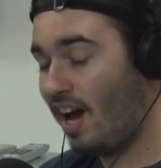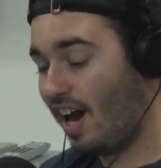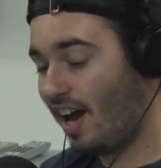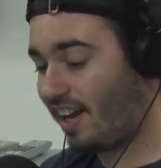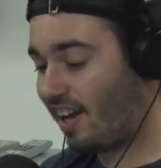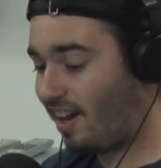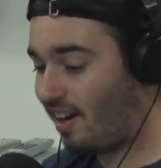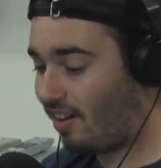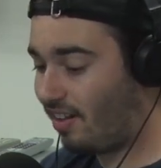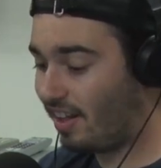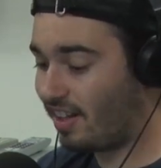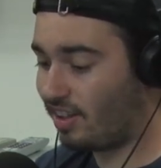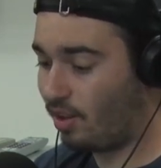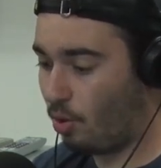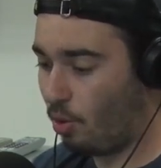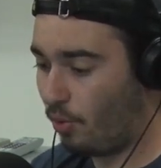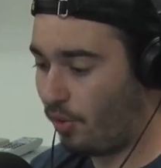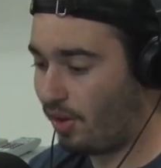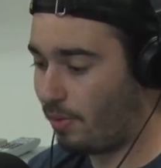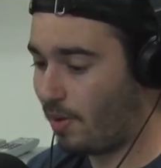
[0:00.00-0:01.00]
I kind of like the
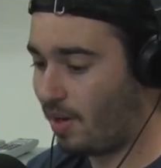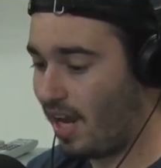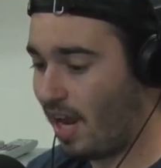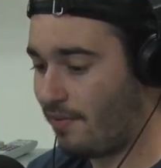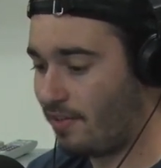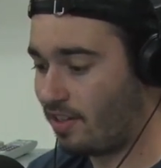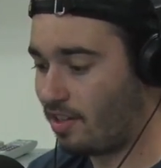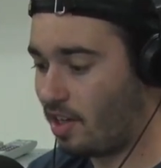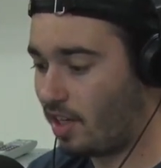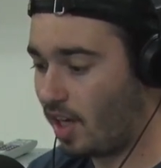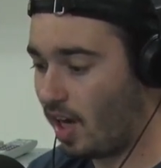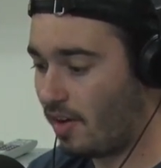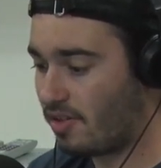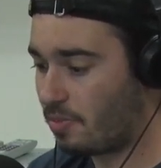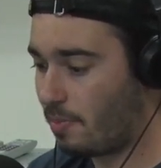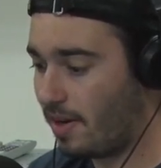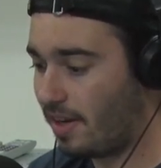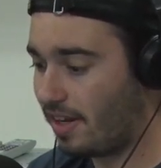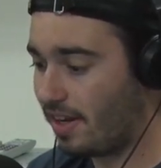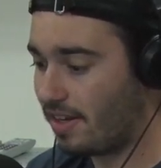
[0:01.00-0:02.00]
whole thing about having
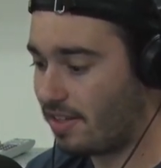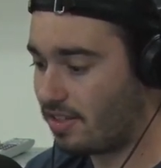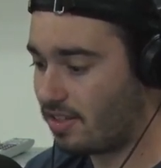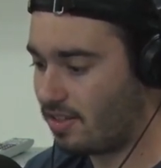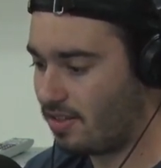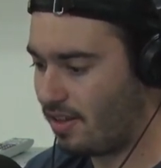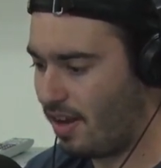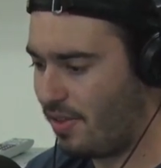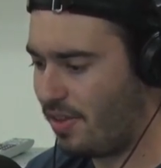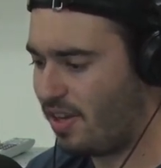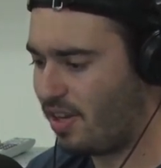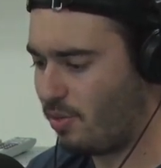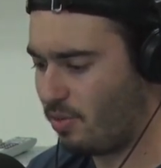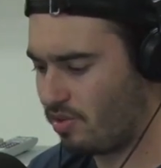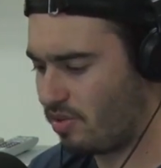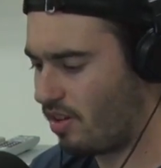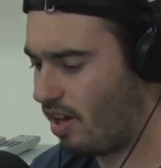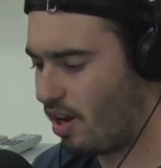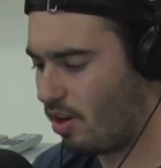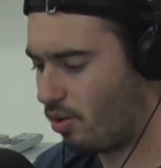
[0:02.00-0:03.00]
kickoffs, but I guess I think it
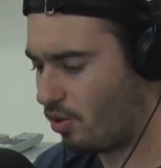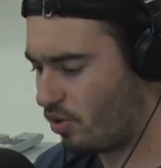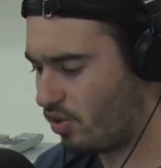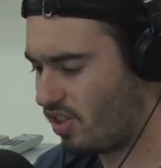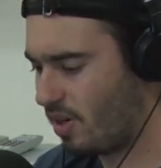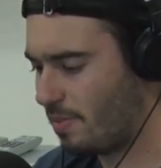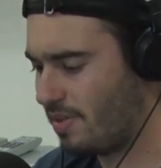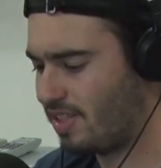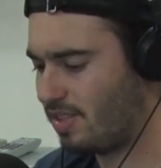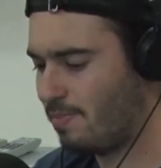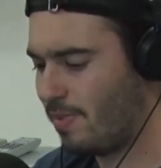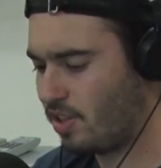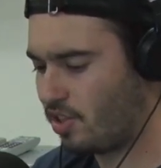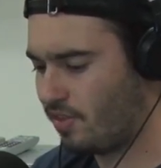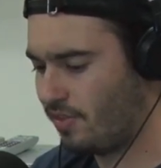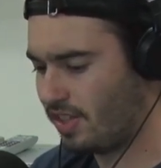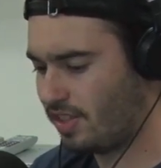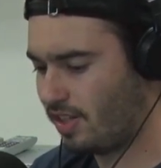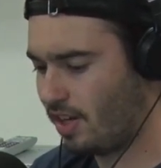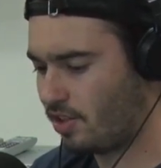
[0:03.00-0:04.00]
was Lauer, someone's
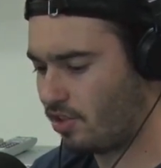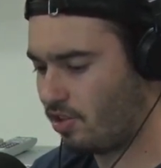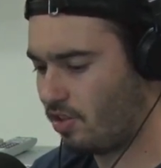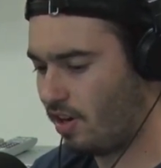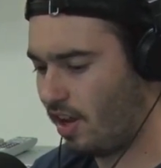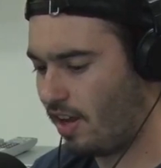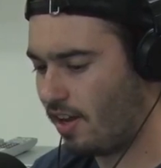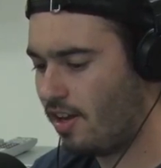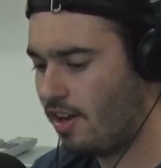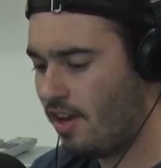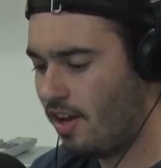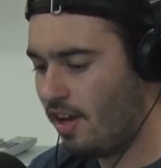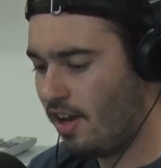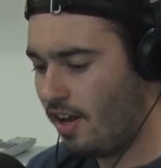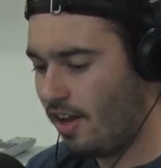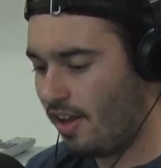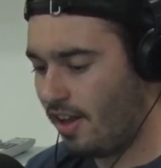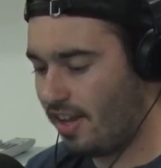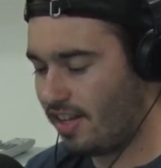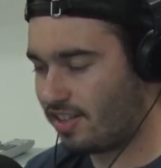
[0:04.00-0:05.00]
mentioned this yesterday,
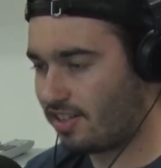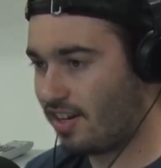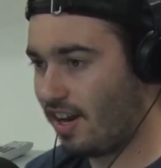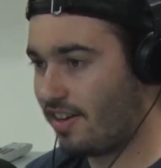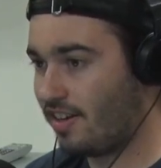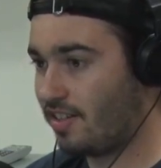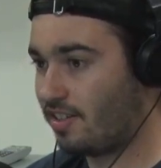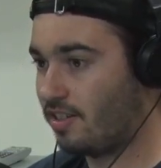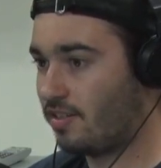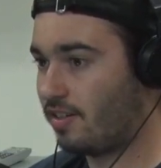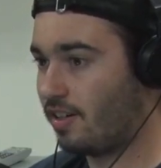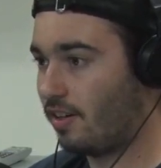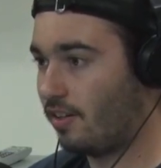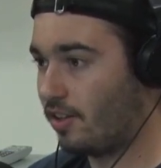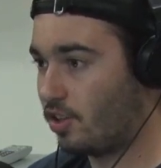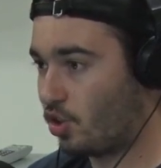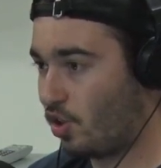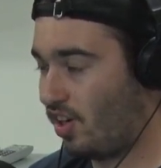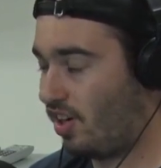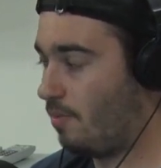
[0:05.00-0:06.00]
it's not
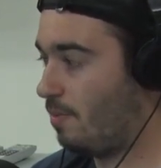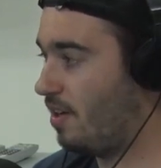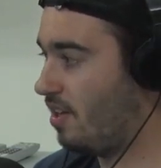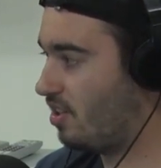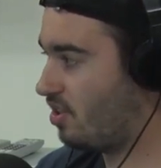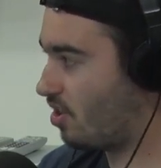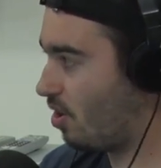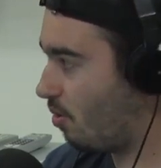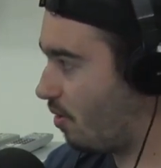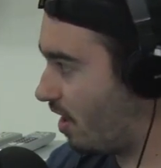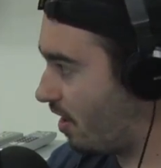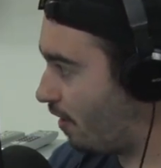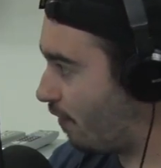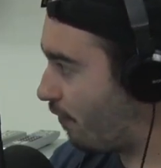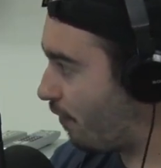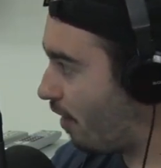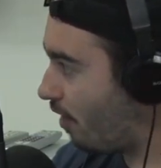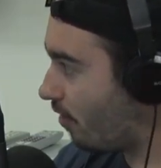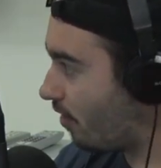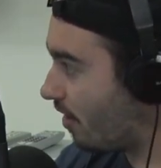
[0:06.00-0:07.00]
necessarily trying to be its own N
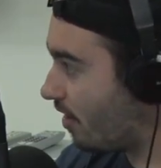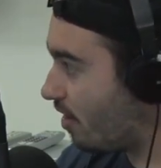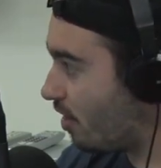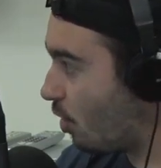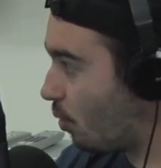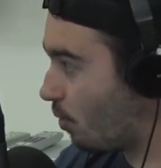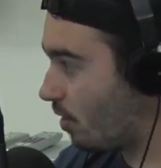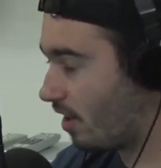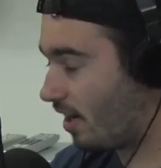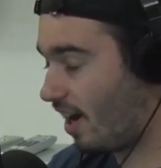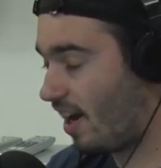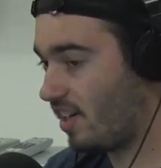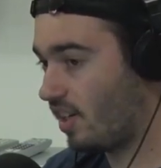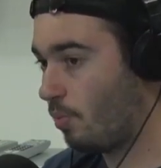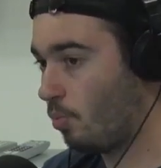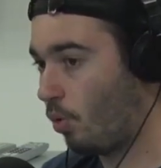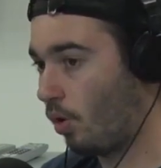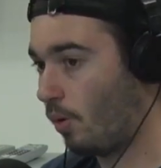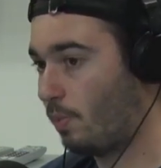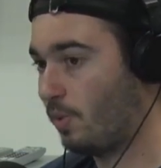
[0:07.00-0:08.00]
F L league. You want to kind
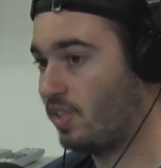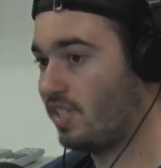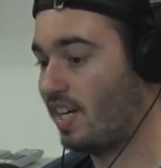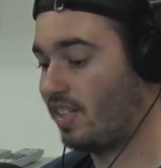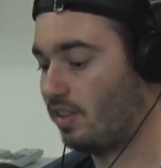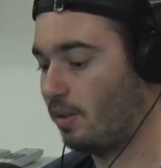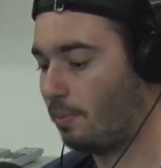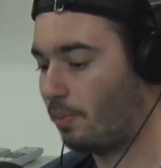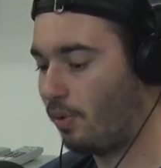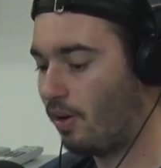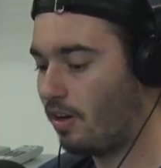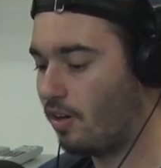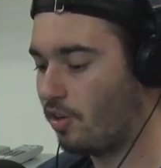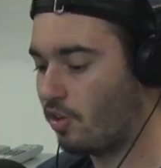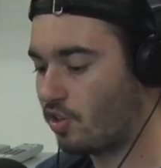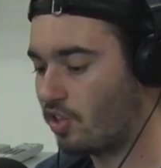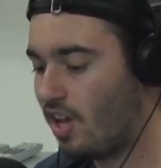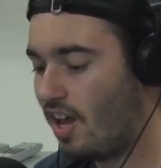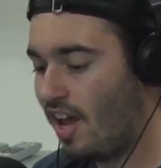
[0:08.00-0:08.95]
of more protect the players